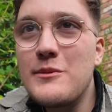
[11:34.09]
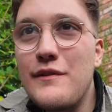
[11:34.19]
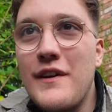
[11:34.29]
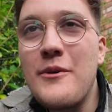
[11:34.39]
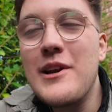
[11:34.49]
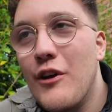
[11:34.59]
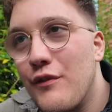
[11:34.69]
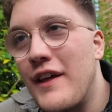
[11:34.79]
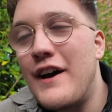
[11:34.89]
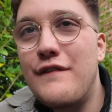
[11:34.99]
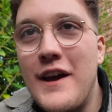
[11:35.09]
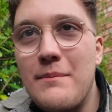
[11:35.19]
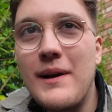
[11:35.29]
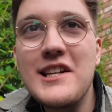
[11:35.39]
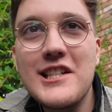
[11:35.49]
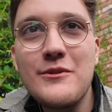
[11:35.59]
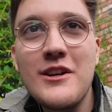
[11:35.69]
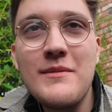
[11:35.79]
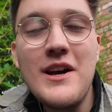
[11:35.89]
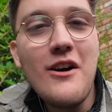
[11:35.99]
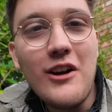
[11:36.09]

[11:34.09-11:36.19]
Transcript: To be fair, he loved that. Fair play to him.